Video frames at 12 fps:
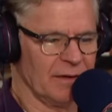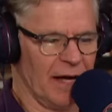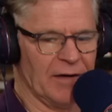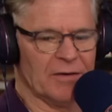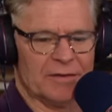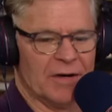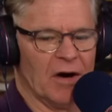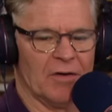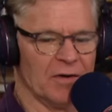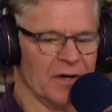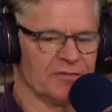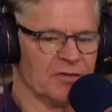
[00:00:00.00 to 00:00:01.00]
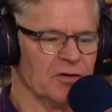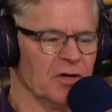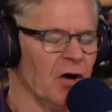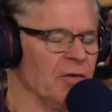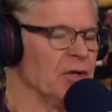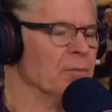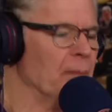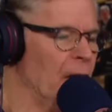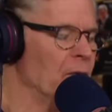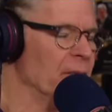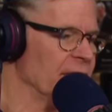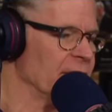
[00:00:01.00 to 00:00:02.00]
I don't know if you know in the
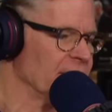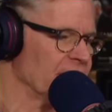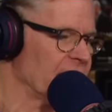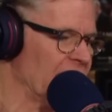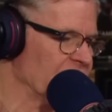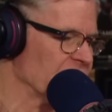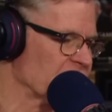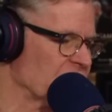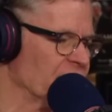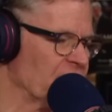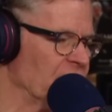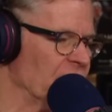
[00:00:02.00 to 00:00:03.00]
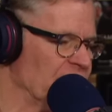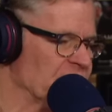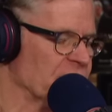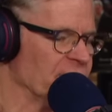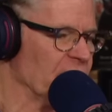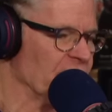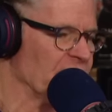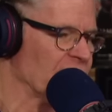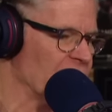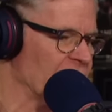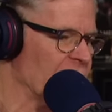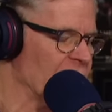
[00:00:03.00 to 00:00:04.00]
moment like there's something really severe with a
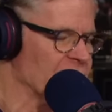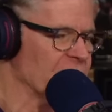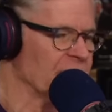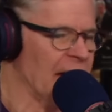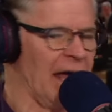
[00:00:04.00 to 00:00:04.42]
concussion,